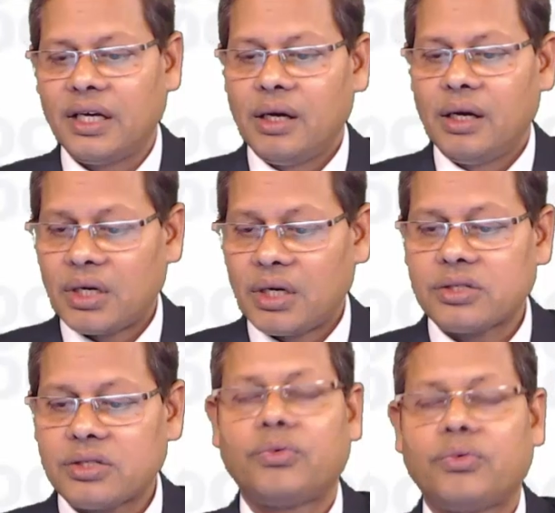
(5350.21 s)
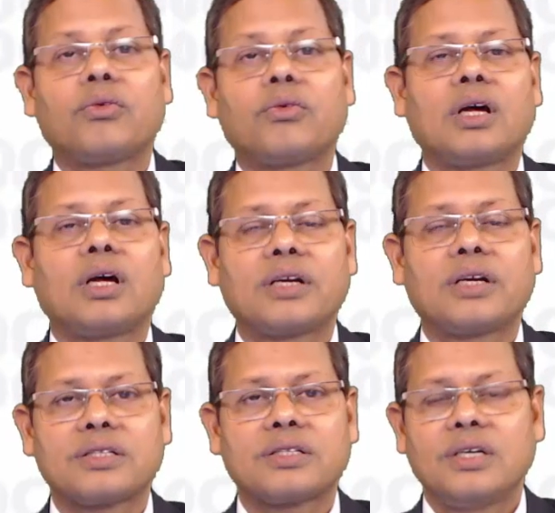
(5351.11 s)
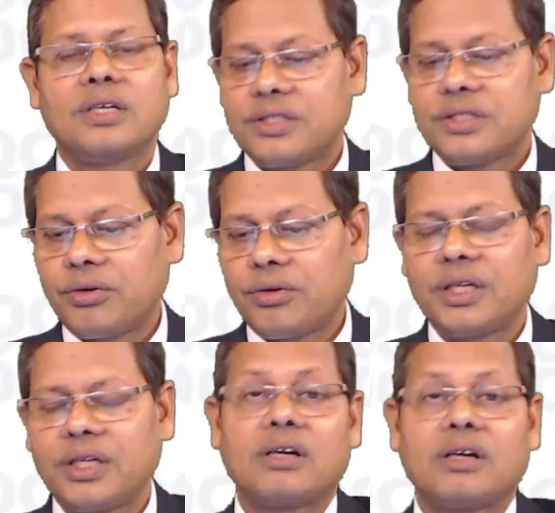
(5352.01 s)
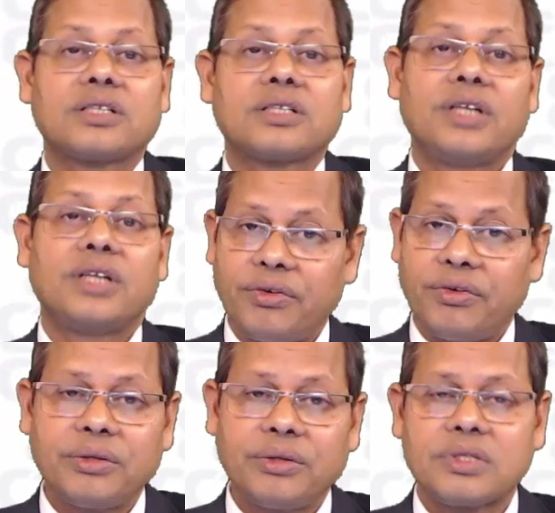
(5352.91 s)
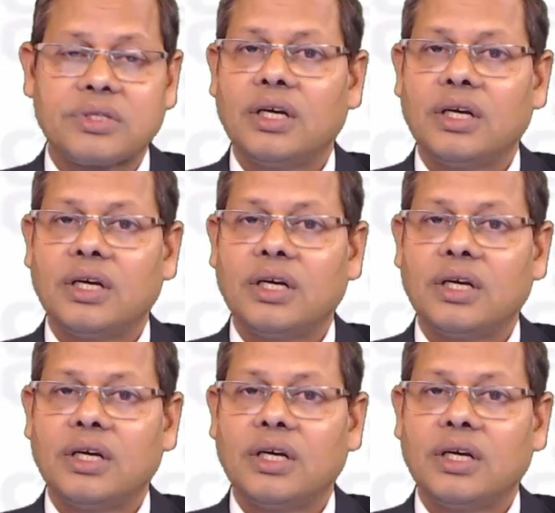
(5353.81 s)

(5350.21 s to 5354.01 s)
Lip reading: but also forward contracts, security contracts, derivatives,